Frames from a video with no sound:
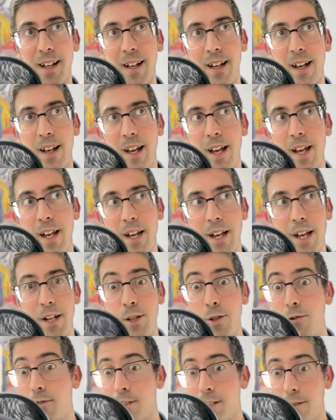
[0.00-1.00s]
a
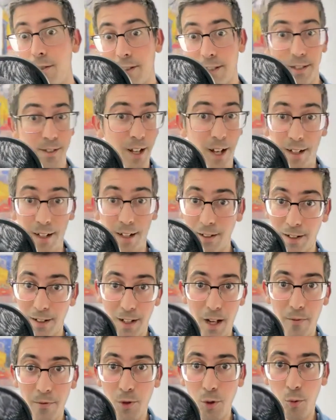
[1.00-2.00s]
new series. I
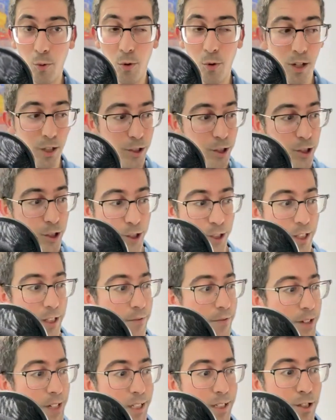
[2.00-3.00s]
love to watch
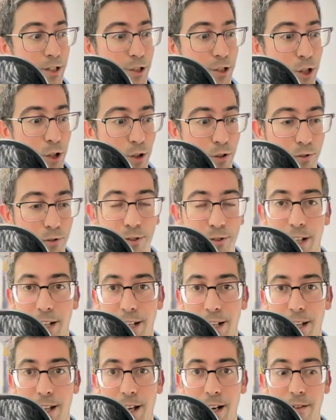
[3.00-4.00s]
TV shows. I
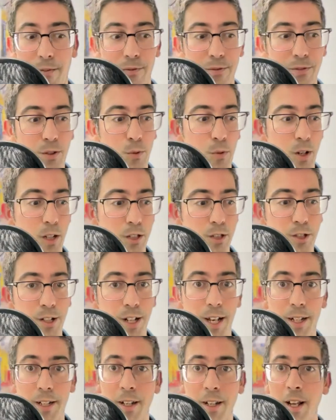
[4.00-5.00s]
love to watch
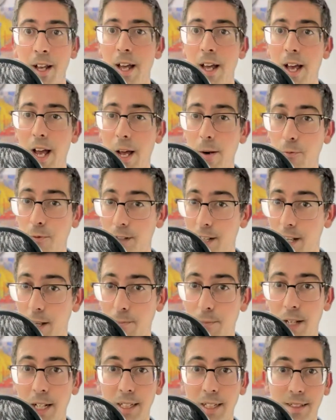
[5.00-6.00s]
that. And with that
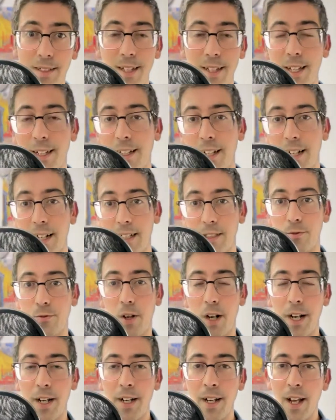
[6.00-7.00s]
being said, guys,
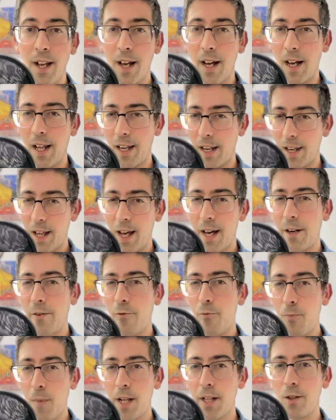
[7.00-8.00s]
right, a lot
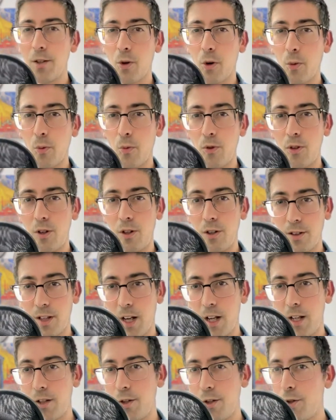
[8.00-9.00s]
of mentor will
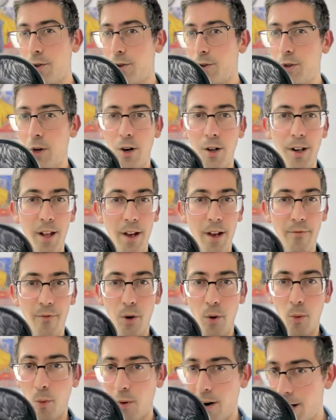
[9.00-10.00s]
tell you don't
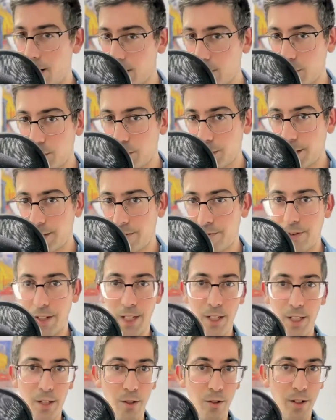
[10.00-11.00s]
ever watch TV,
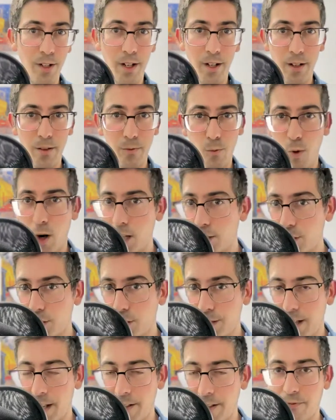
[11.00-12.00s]
don't ever watch
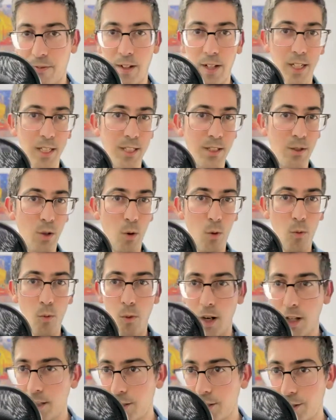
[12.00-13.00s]
Netflix, don't
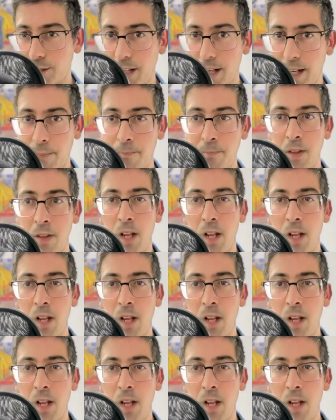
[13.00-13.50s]
watch that.